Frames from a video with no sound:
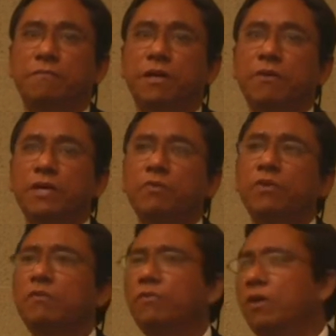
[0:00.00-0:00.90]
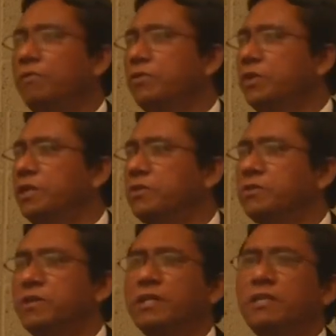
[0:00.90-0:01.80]
But how can we evolve into a reading
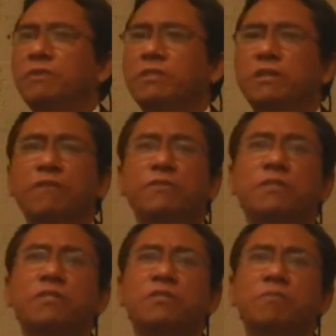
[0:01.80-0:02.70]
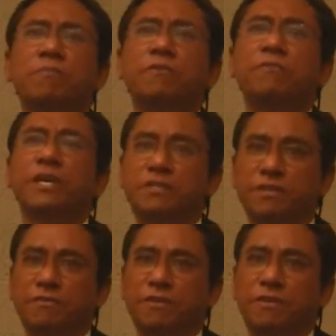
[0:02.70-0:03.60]
society when television is so
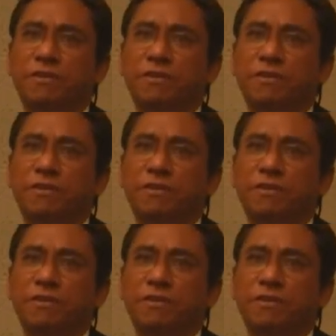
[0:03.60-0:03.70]
pervasive?